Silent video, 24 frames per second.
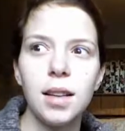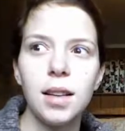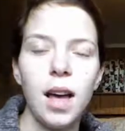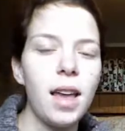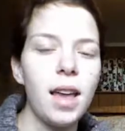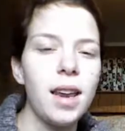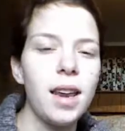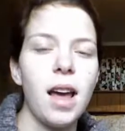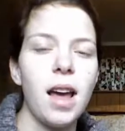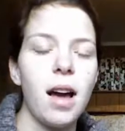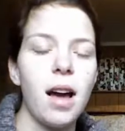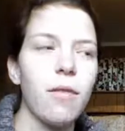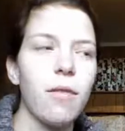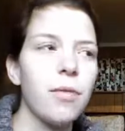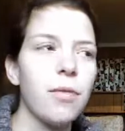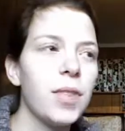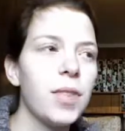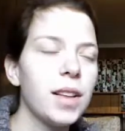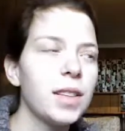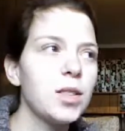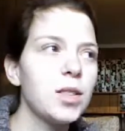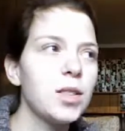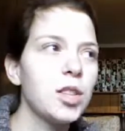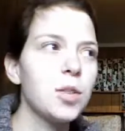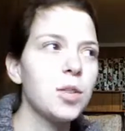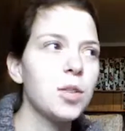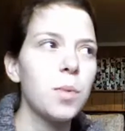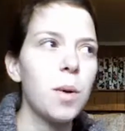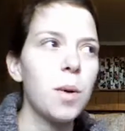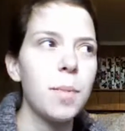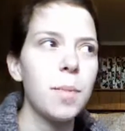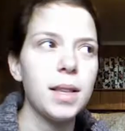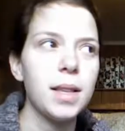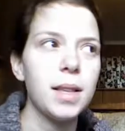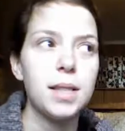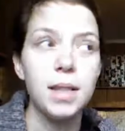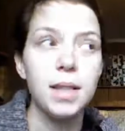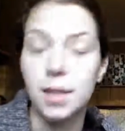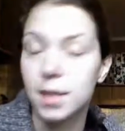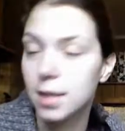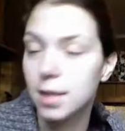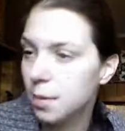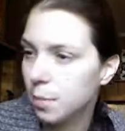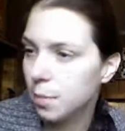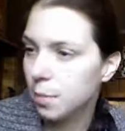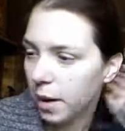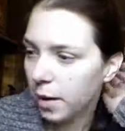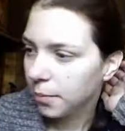Anyhow, that's just what made sense
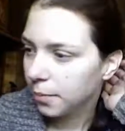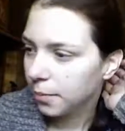to me.